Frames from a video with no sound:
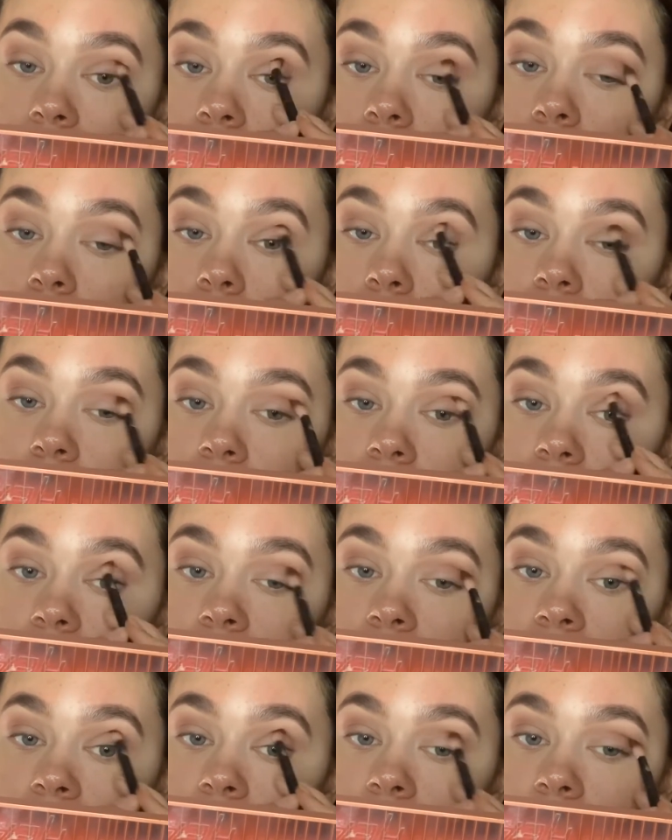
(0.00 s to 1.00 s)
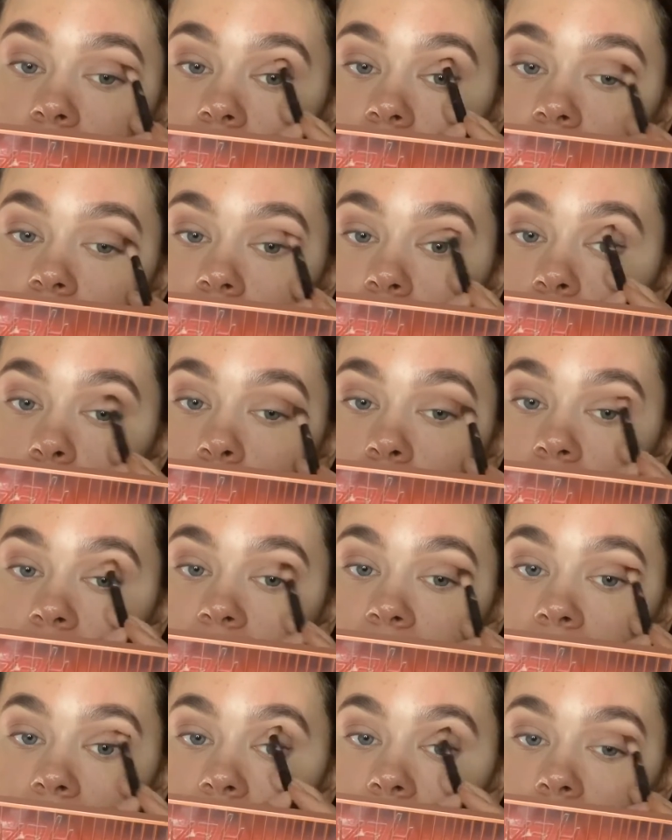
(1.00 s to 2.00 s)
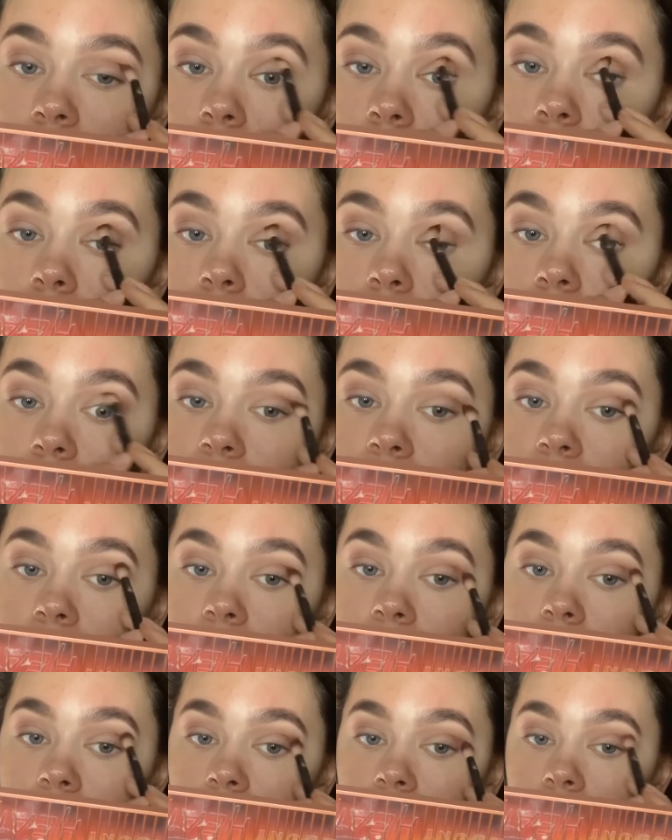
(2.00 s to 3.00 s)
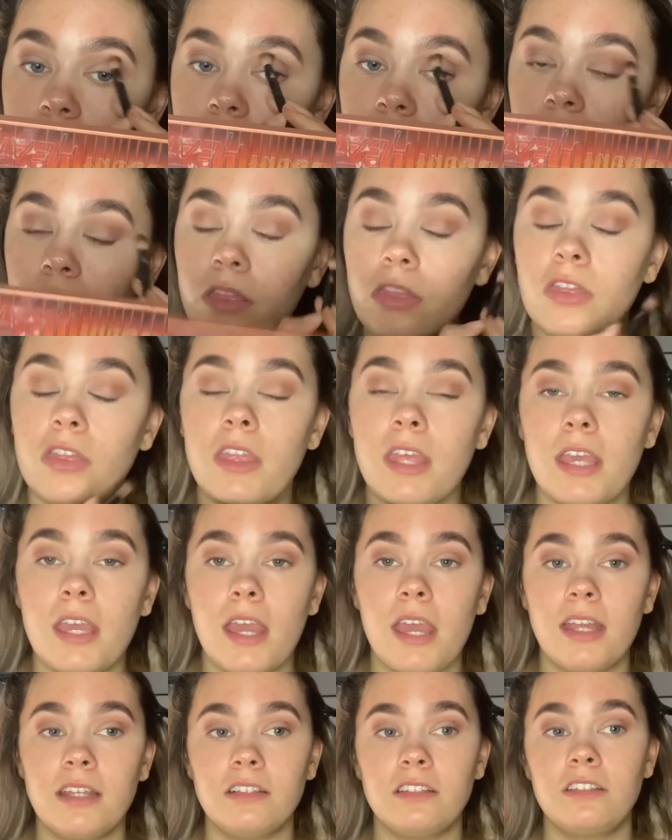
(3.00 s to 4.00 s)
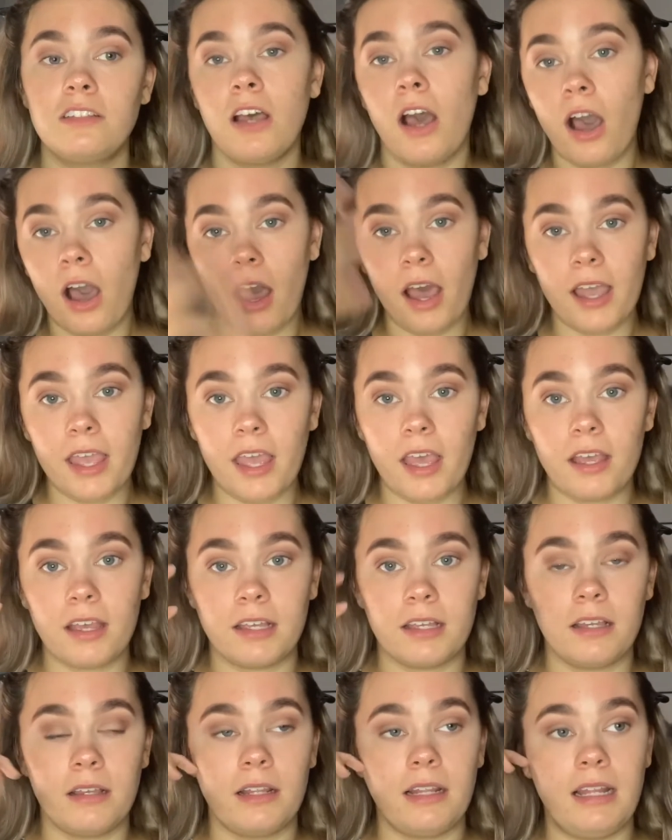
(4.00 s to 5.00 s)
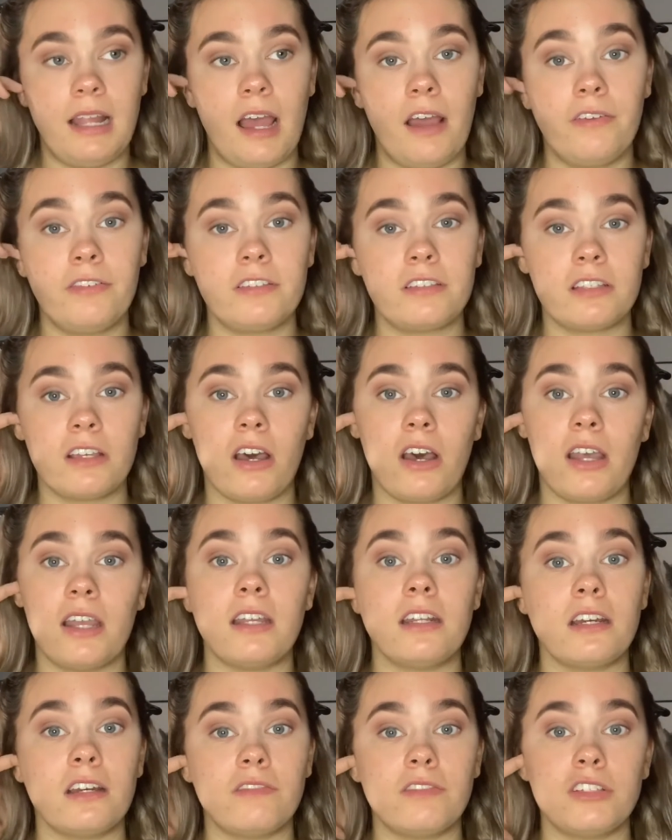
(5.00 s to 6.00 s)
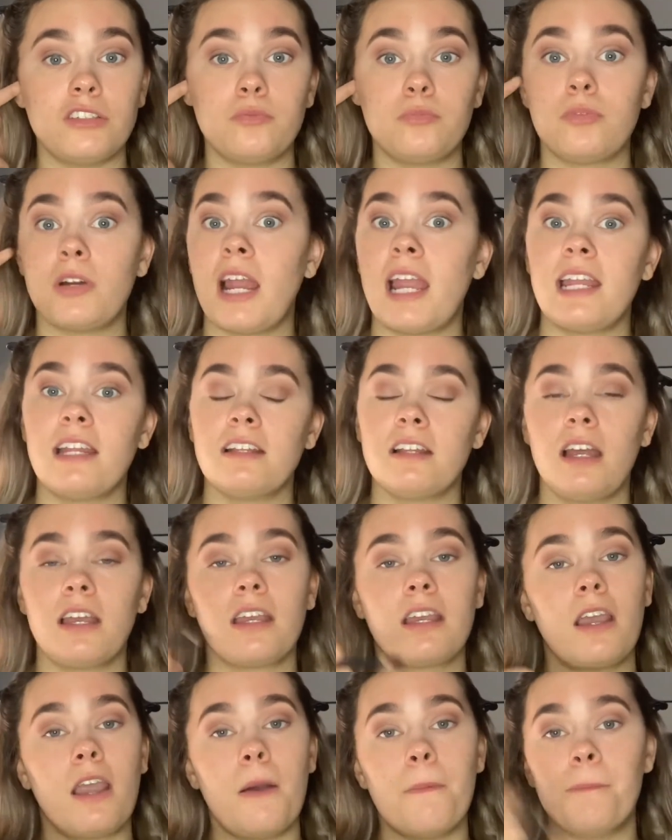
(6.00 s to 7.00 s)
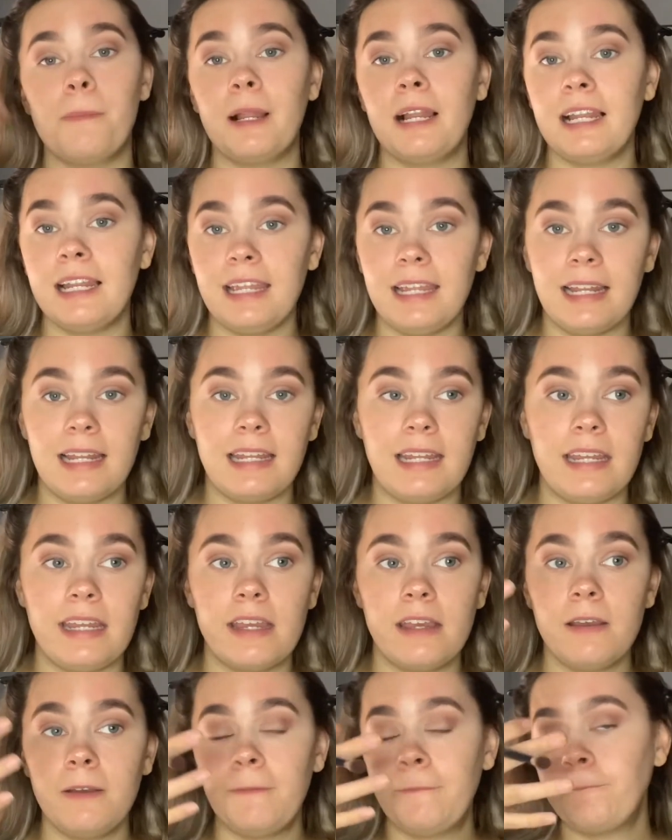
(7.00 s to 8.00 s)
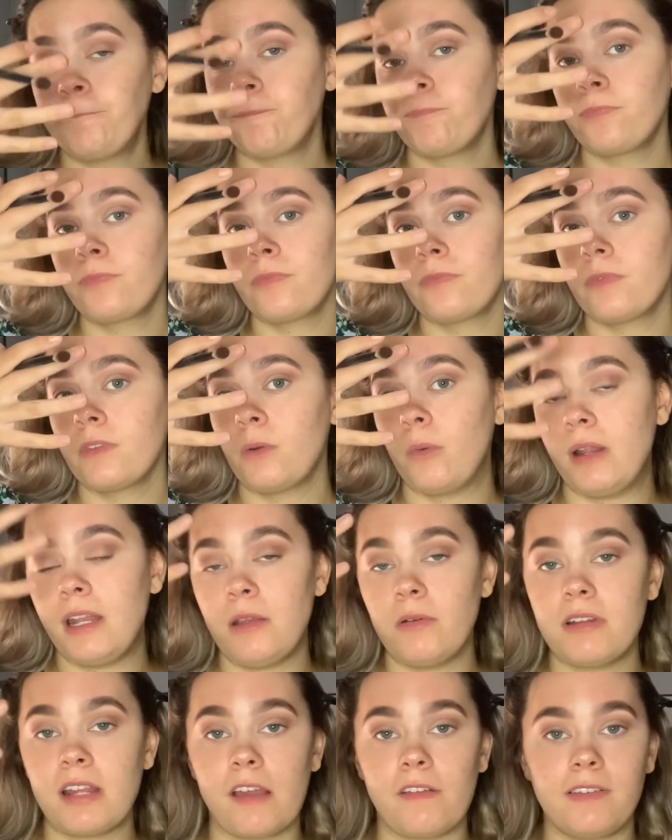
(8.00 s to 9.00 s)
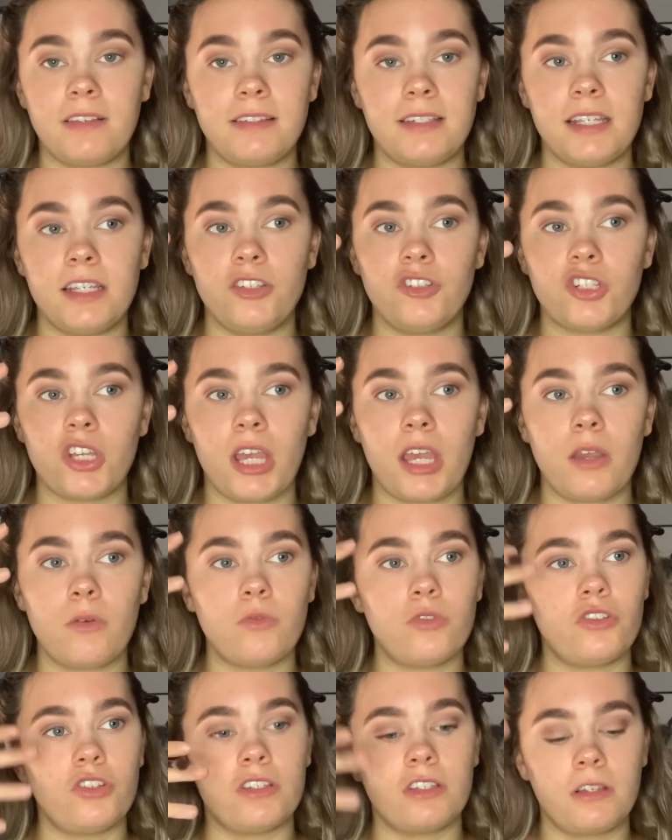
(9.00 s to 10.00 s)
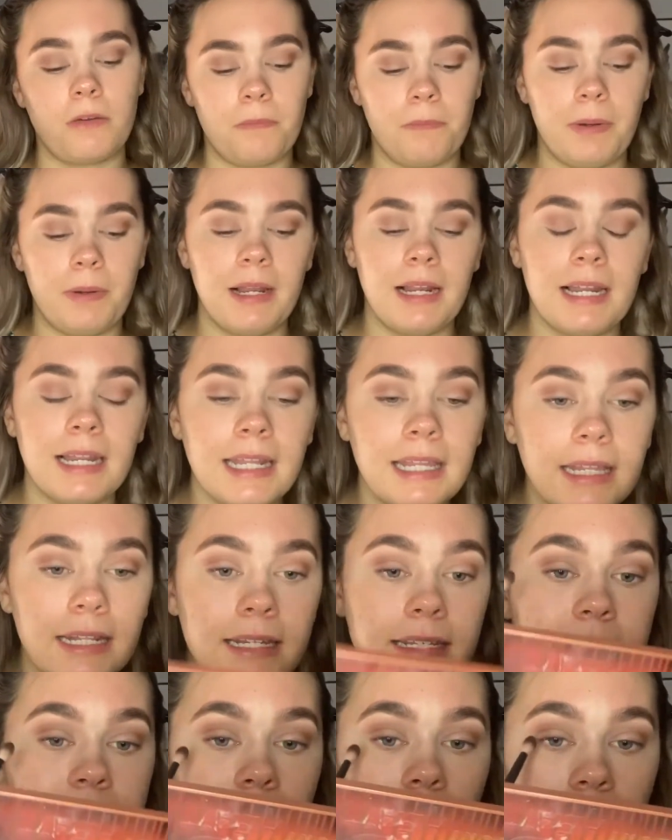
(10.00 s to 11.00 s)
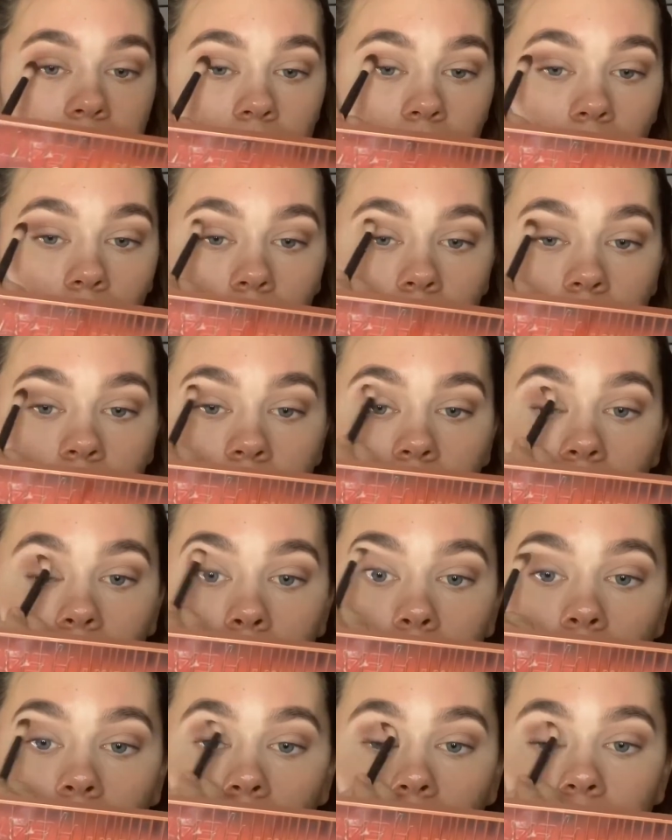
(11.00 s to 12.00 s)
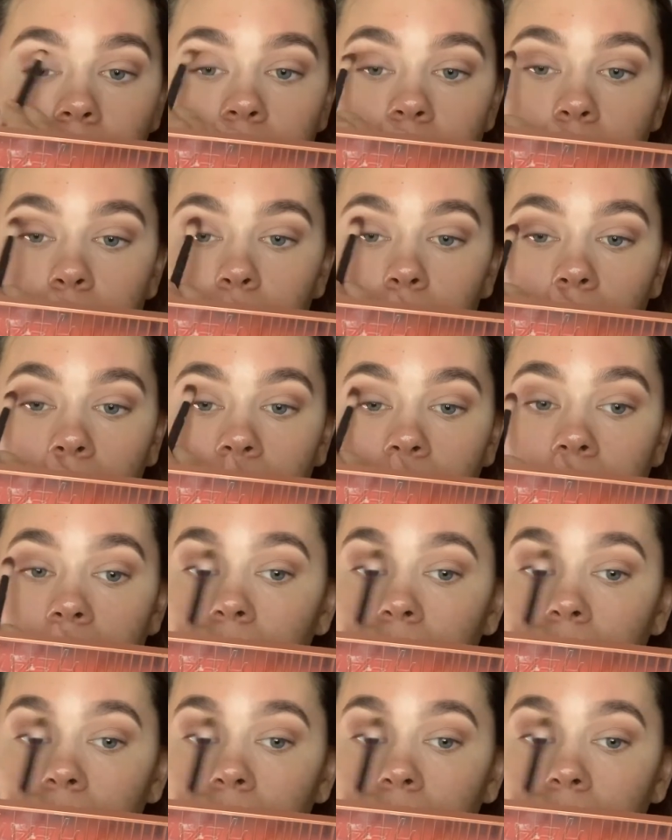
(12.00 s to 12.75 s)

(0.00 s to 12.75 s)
Oscar's seizures would take over the entire left side of his brain, like completely. When he would have a seizure, it would just completely take over that part of his brain.